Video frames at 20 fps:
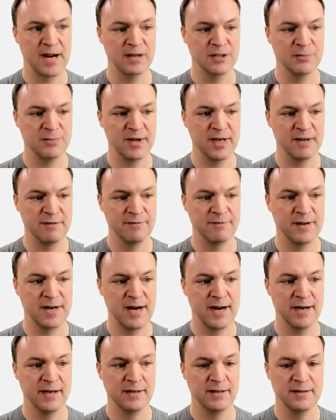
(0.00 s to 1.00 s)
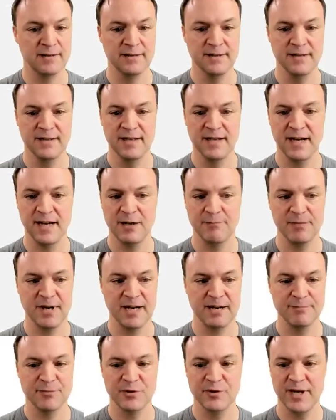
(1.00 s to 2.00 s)
back to my file and
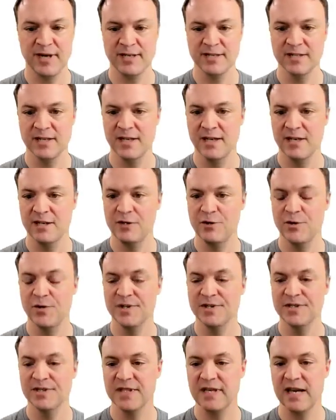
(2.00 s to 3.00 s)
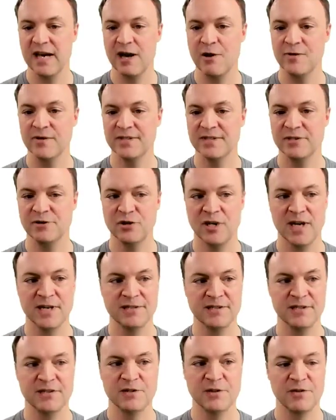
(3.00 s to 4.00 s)
my print, you can see how it's
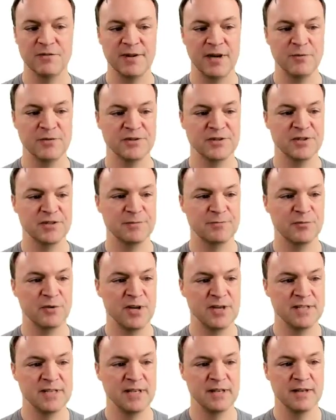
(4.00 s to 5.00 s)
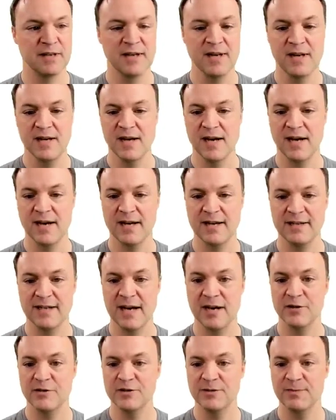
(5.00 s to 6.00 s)
adjusted. So if I was just printing
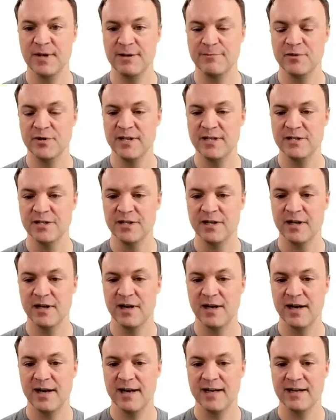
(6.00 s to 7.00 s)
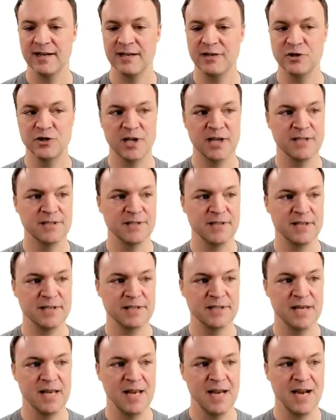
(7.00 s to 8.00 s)
now to my printer, I can adjust
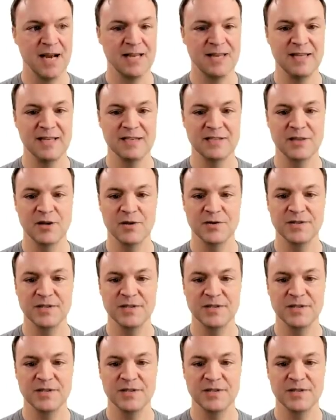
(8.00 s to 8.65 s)
this. And this